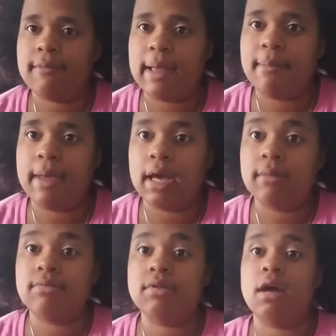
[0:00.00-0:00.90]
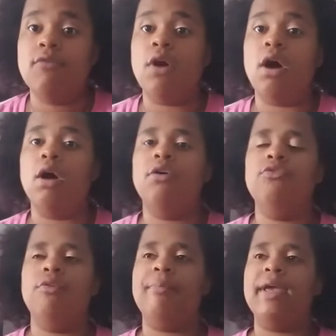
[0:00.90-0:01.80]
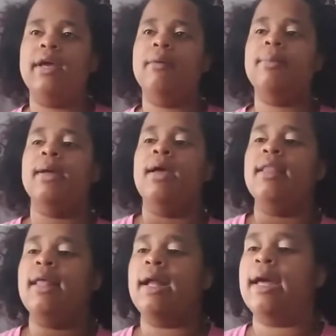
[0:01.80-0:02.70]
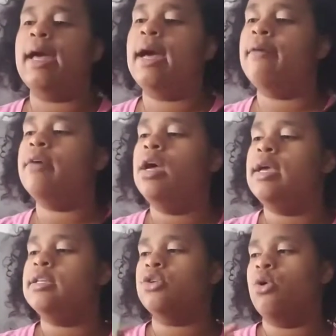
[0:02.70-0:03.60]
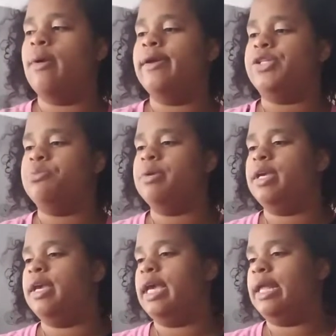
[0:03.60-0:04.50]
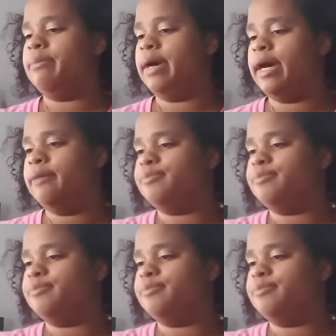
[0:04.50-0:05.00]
makeup stuff, all of the makeup that I have is going to be in my